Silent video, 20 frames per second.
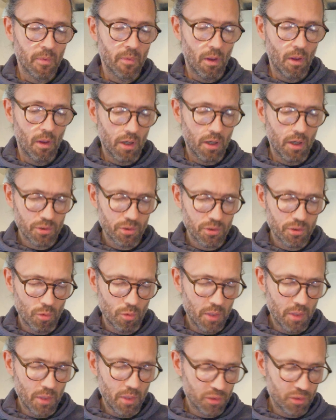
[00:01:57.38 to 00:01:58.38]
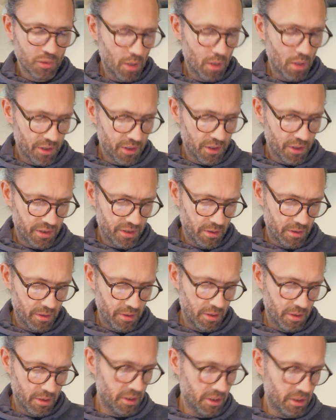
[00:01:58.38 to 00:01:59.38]
I score much worse
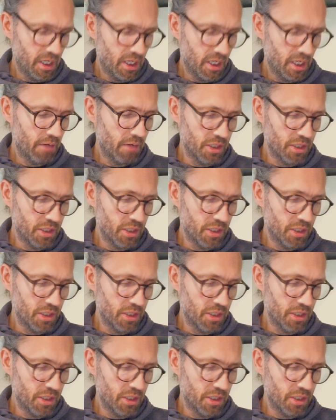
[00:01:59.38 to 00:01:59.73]
than Kerry,